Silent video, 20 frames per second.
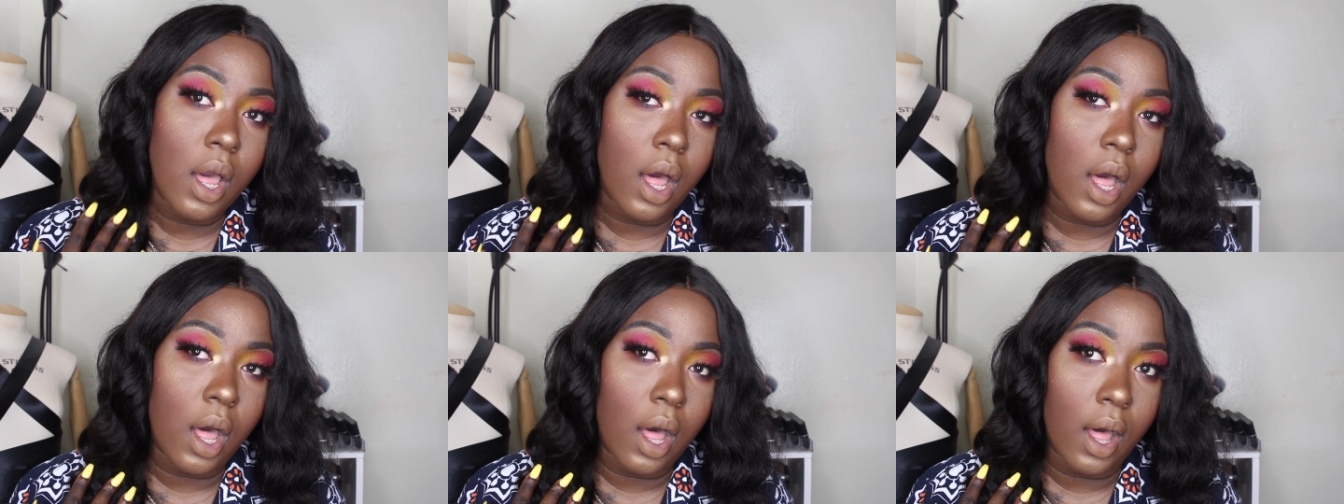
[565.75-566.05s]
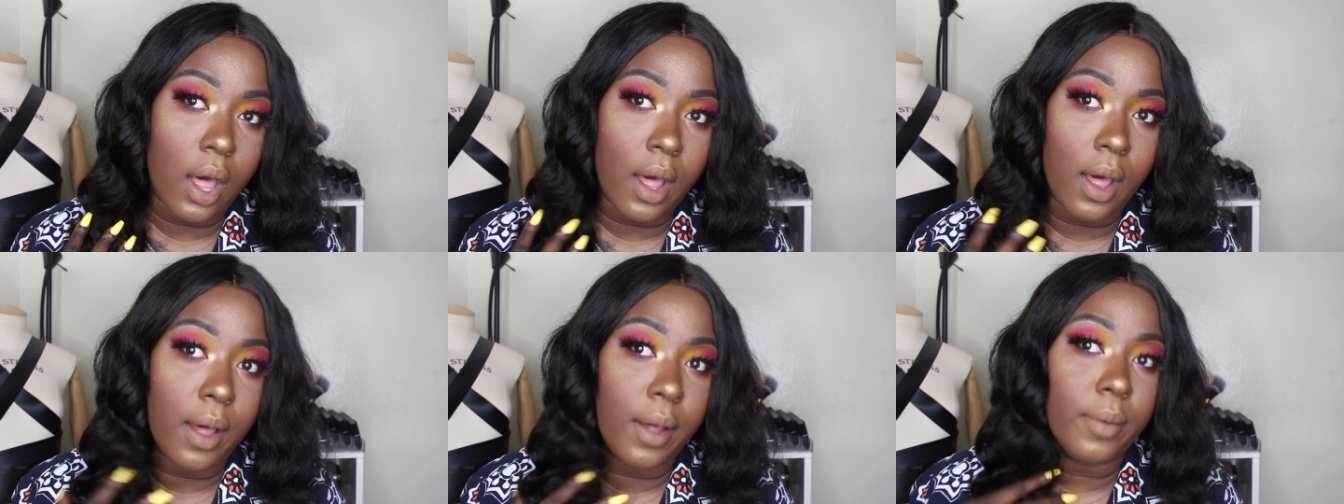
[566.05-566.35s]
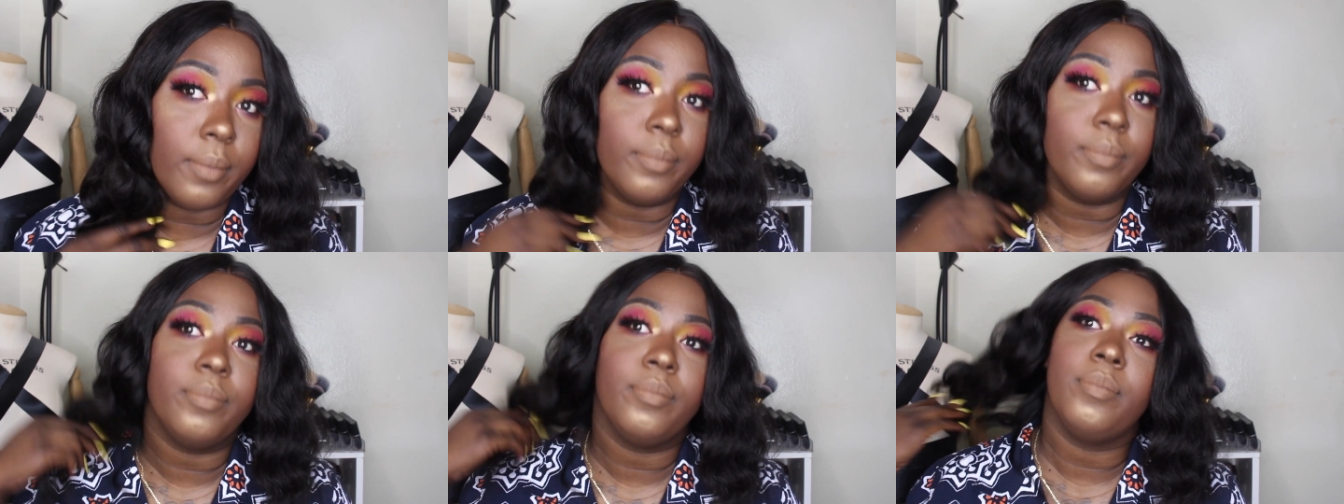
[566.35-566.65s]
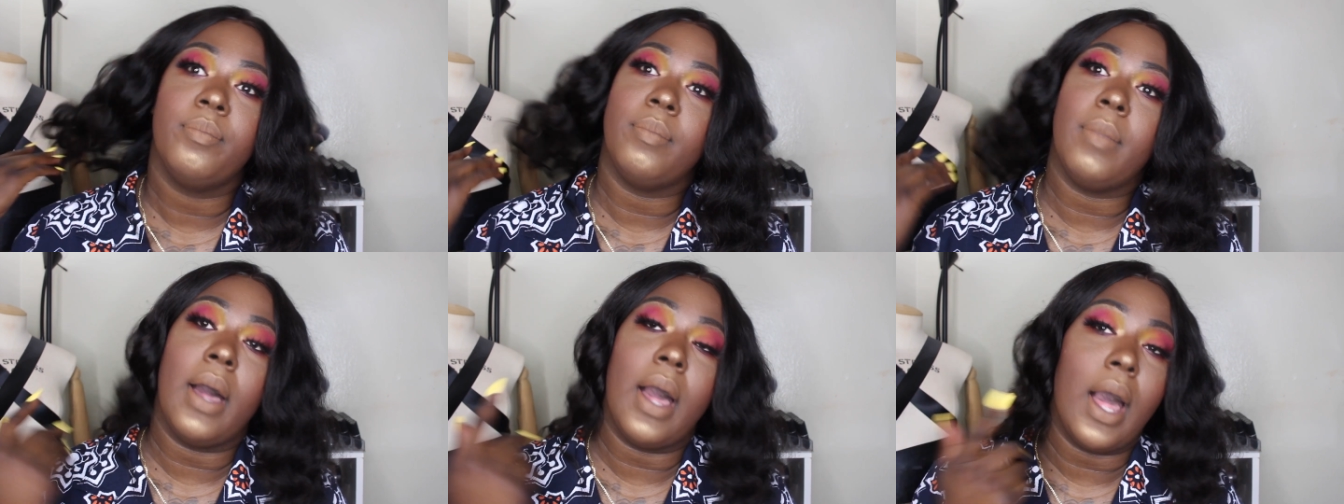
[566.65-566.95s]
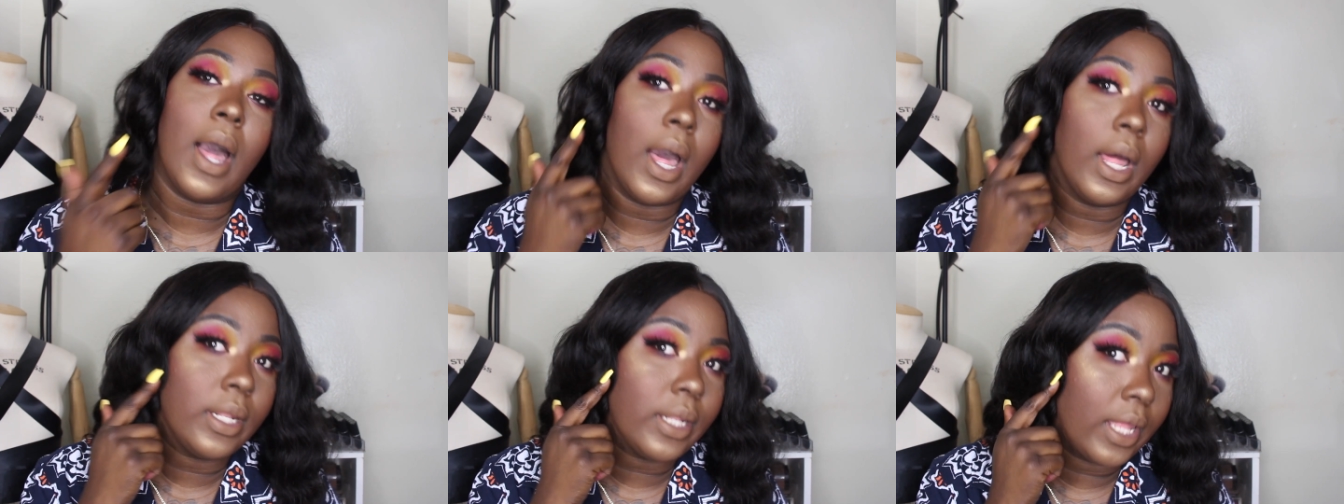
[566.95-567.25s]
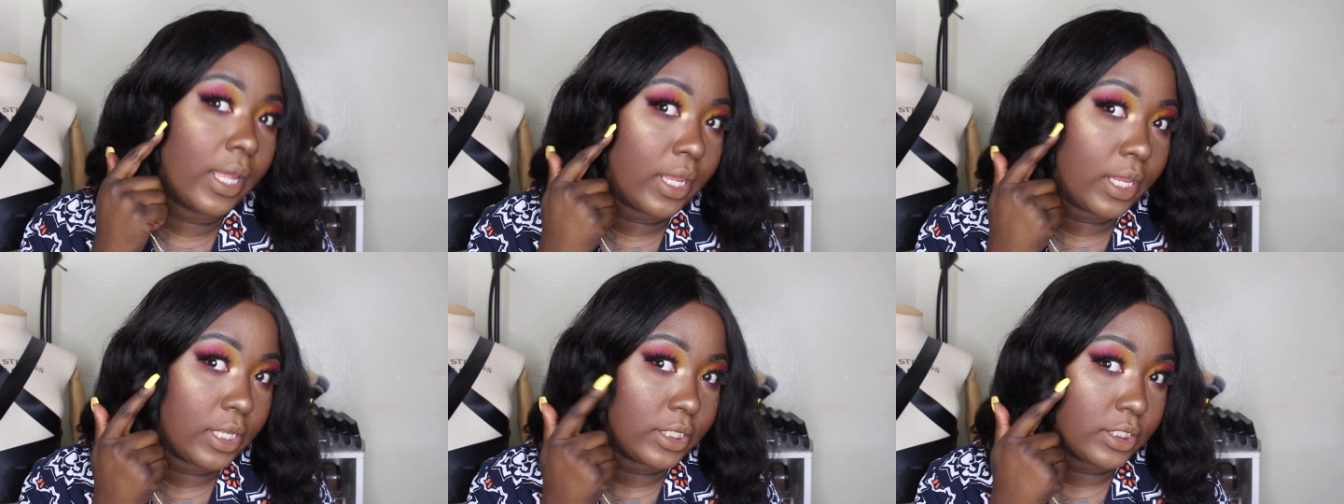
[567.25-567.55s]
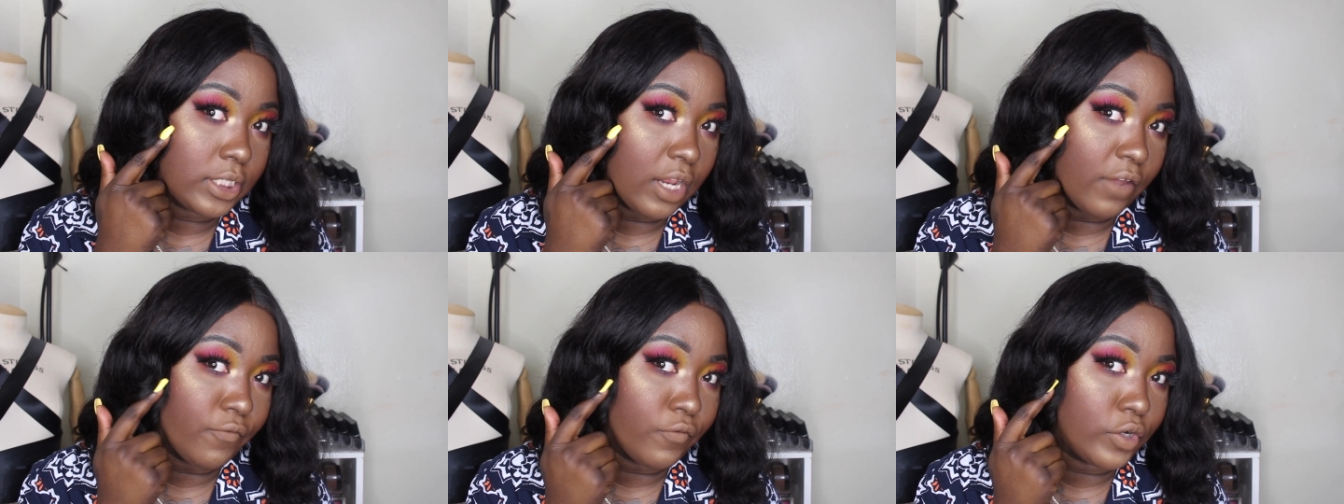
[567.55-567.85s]
Um, my highlight is
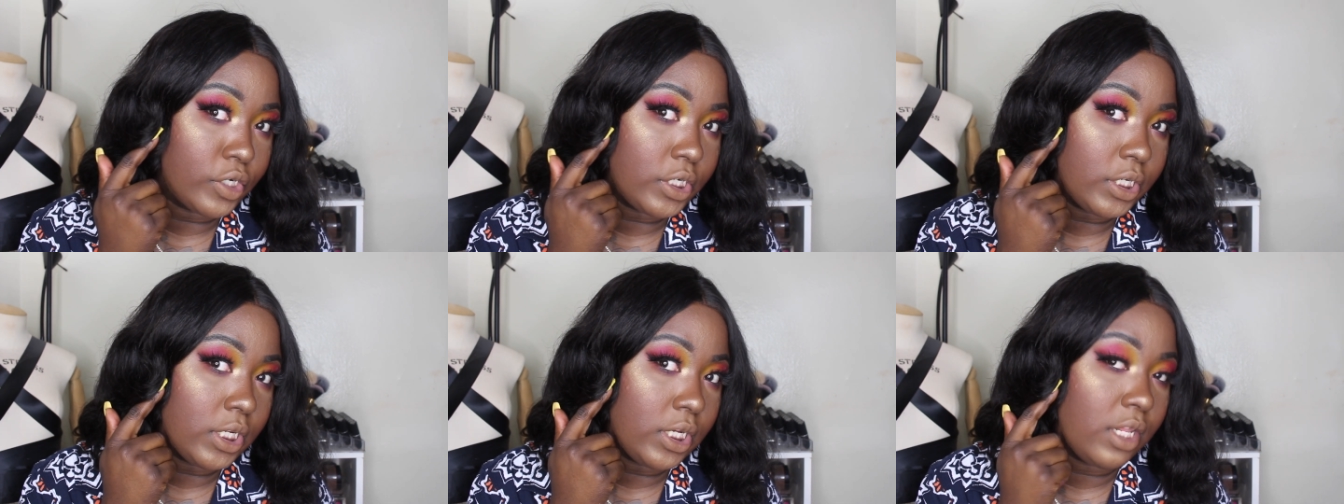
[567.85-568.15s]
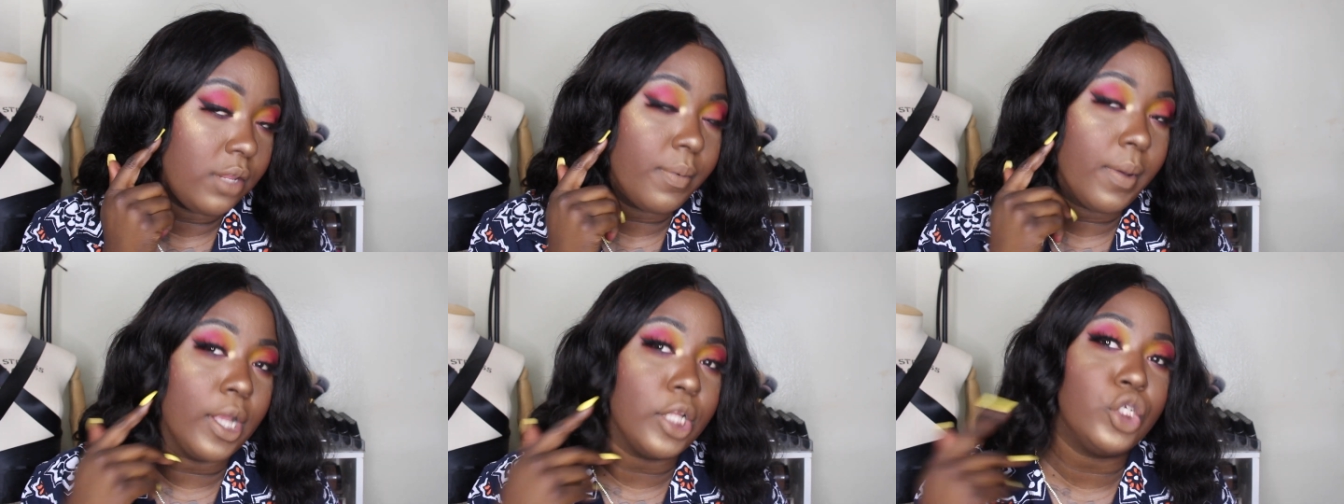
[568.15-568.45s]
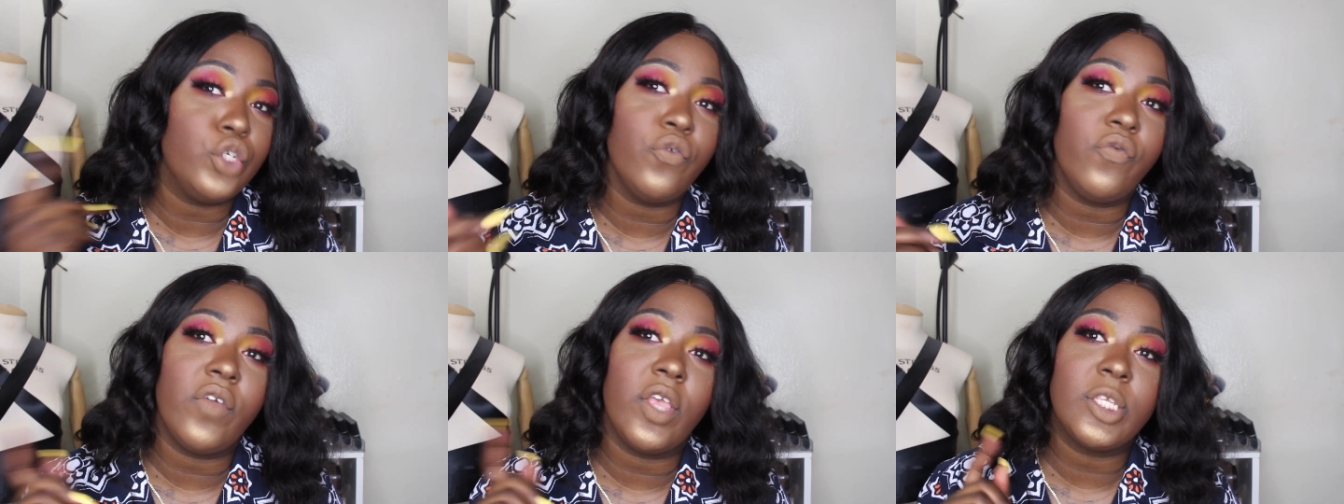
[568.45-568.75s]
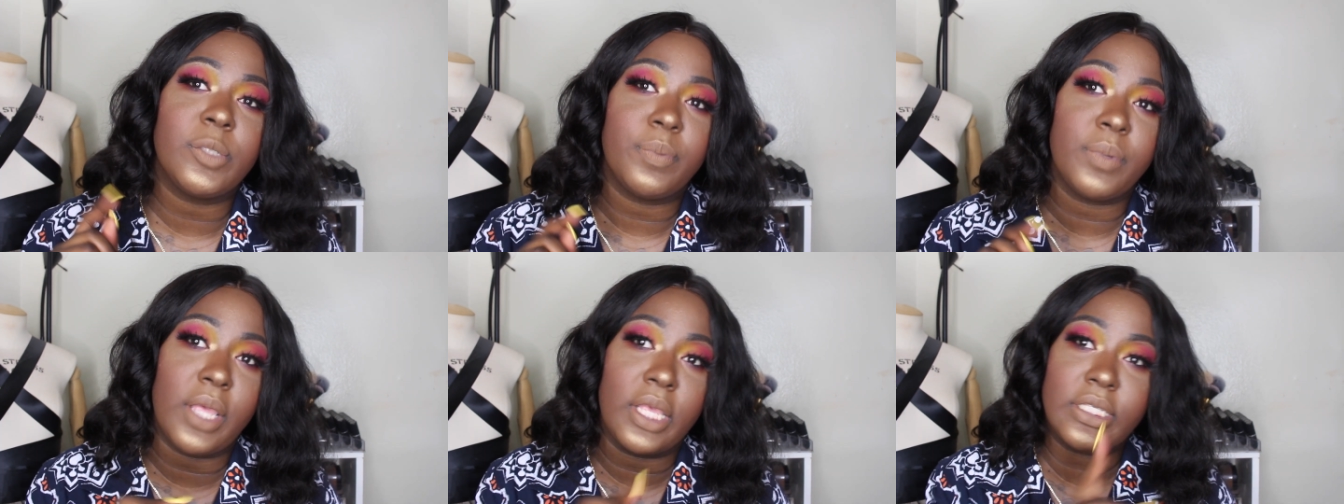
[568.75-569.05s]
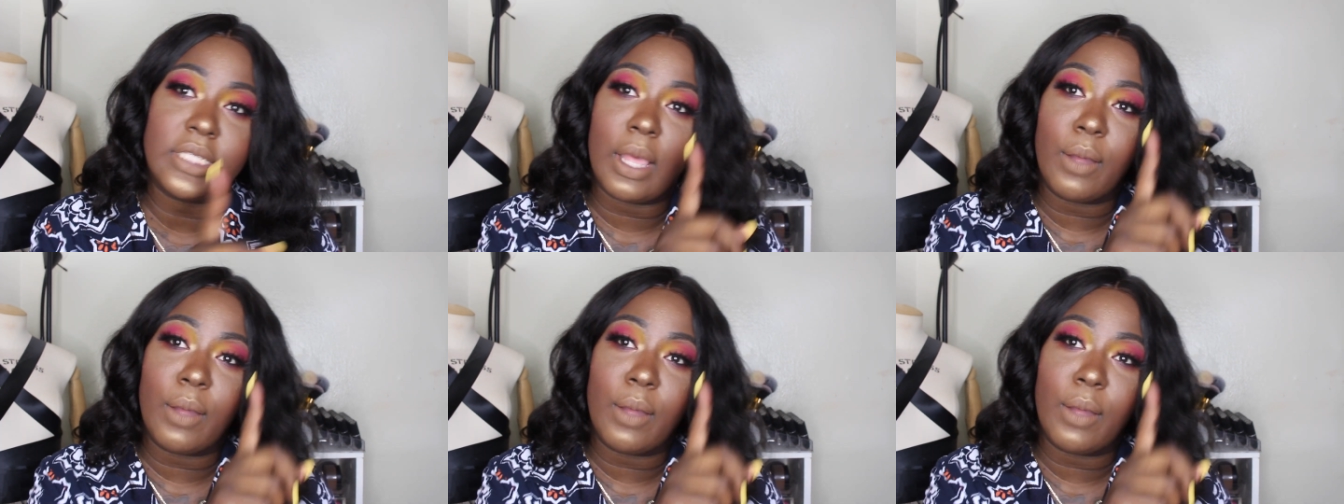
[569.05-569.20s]
Nefertiti by Juvia's Place.